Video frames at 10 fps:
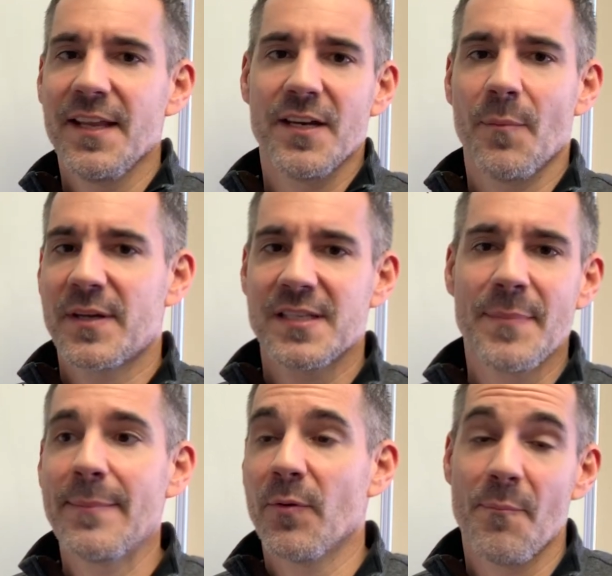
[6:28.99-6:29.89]
because some
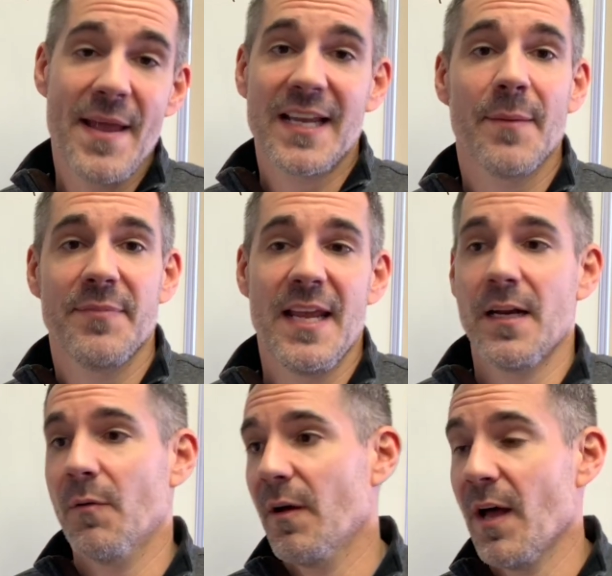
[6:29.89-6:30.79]
people make up,
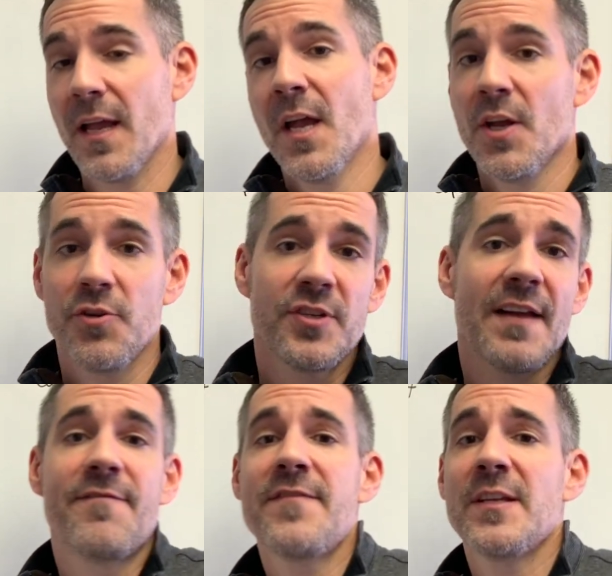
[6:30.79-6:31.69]
you should
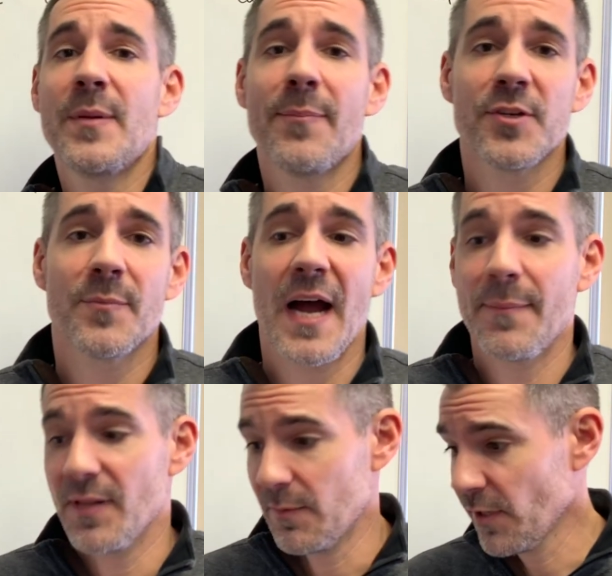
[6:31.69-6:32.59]
have 50 people in your
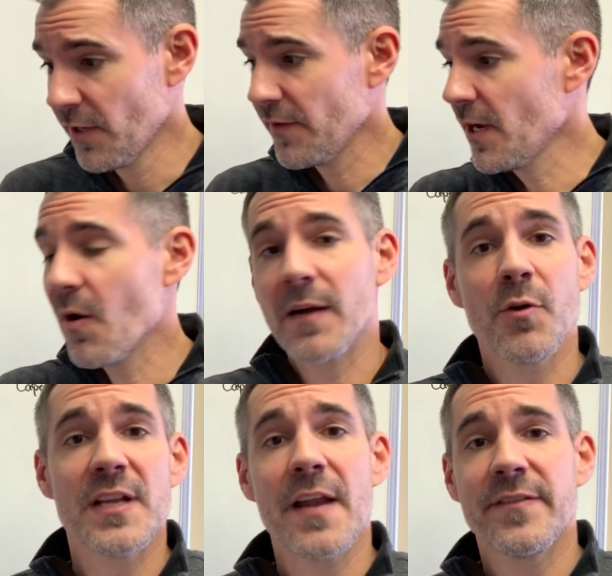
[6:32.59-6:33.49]
pipeline. Well, here they go. I
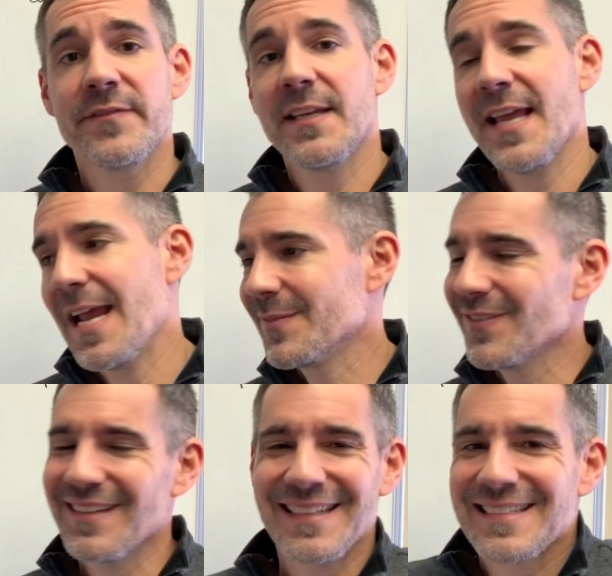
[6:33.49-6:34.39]
wrote down 50 names.
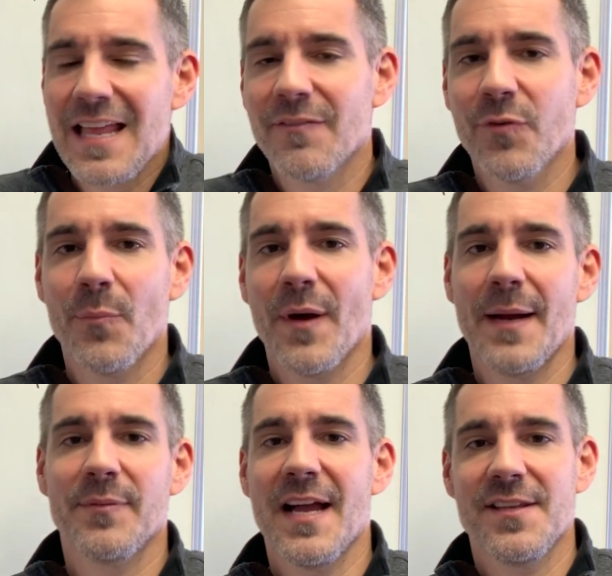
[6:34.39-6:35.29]
Well, that's not a full
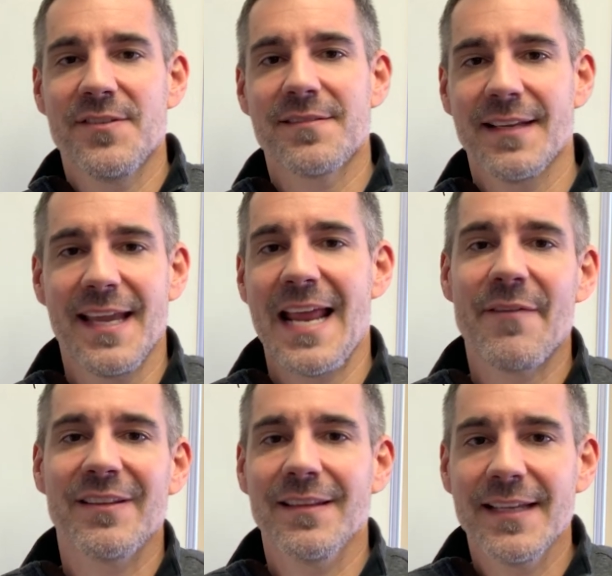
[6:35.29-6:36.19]
pipeline. You just, again, have
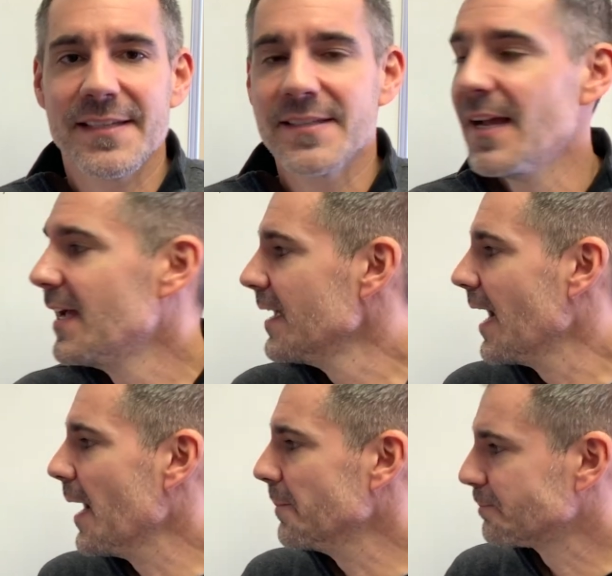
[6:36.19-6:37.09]
a list.
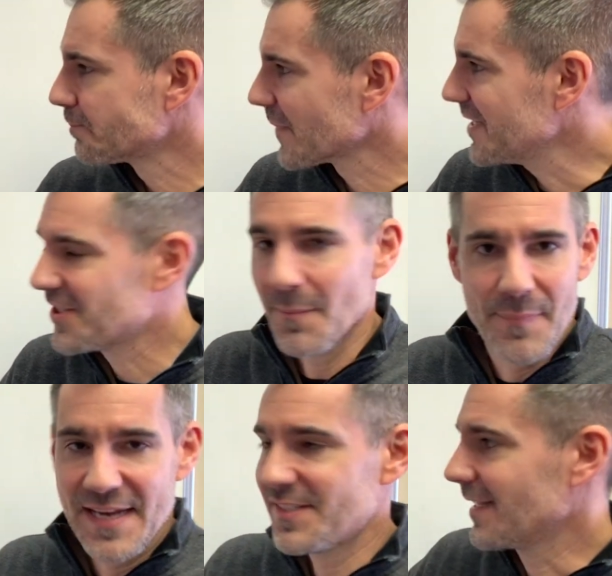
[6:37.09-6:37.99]
Just a
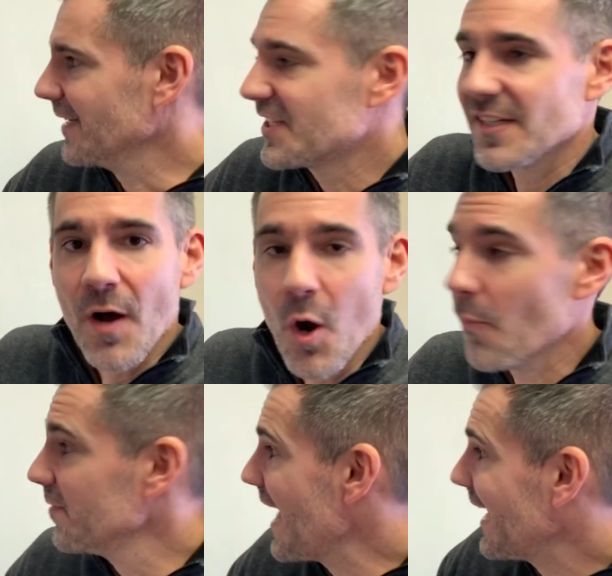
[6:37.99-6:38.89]
basic list of
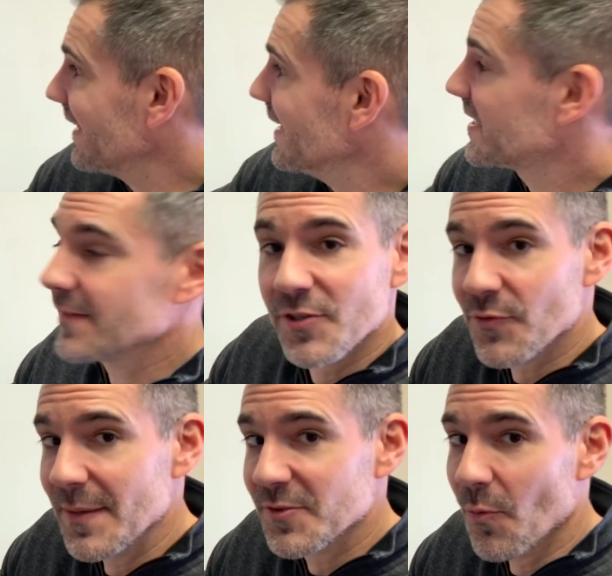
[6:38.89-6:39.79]
hope, not a list of a
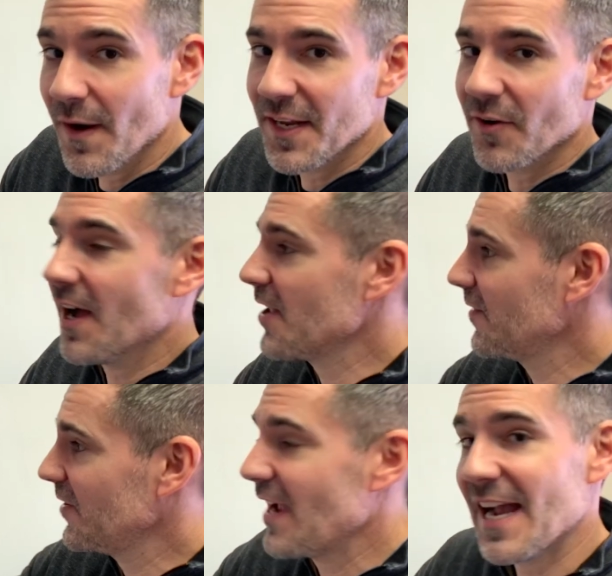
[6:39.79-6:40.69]
Dream 20 or 100
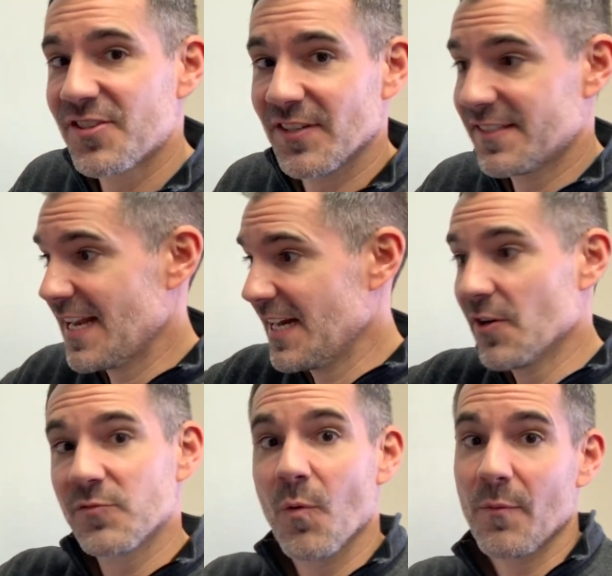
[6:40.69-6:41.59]
that you're actually saying,
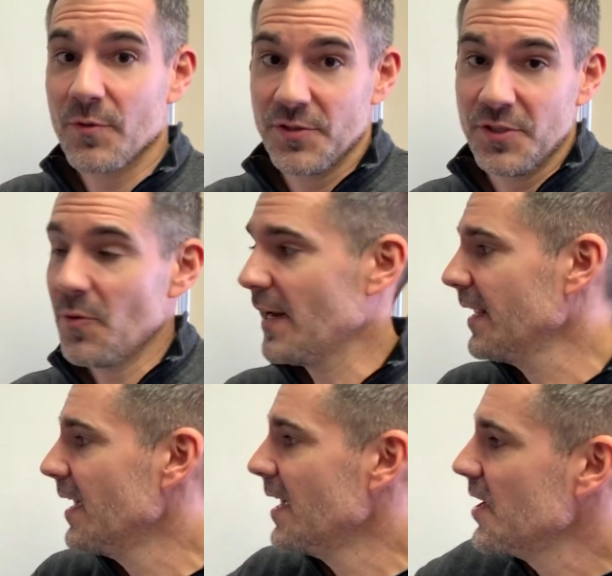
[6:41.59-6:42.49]
here's what we're doing.
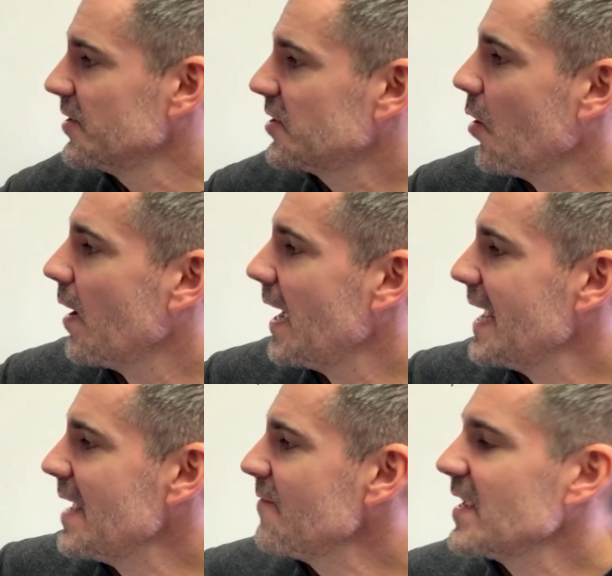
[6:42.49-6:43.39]
So
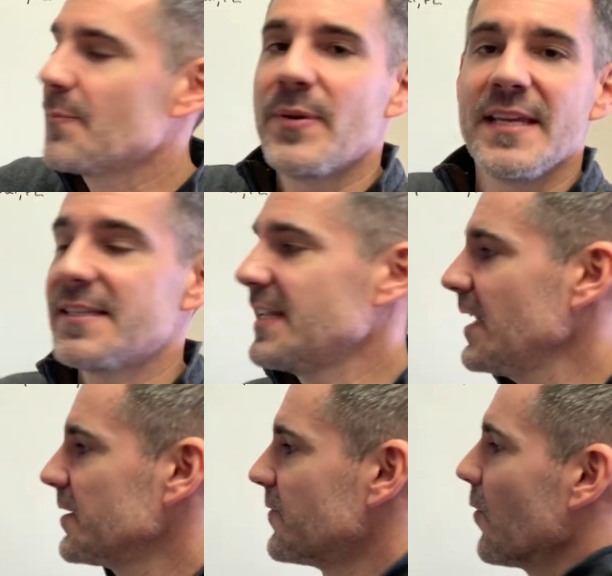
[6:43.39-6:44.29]
MVP
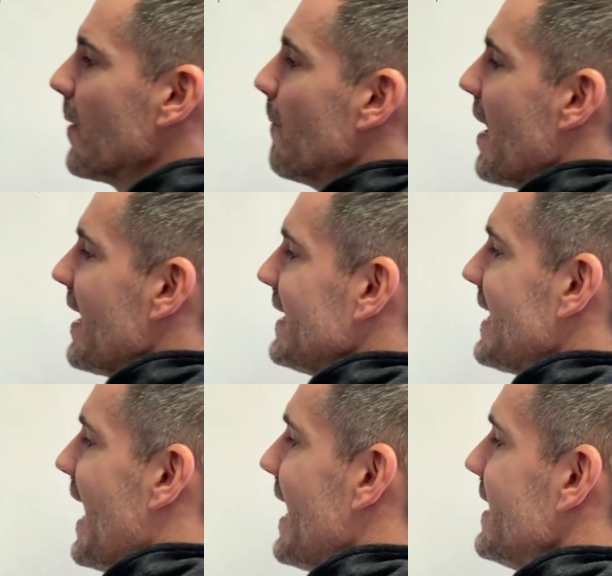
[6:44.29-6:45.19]
stands for a
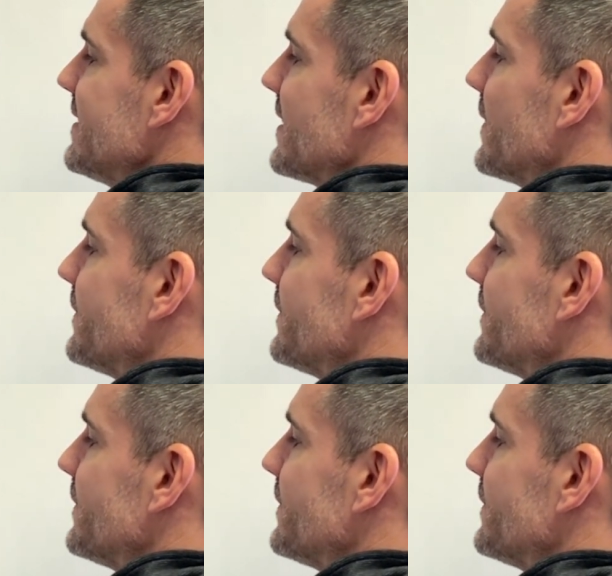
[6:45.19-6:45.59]
monetized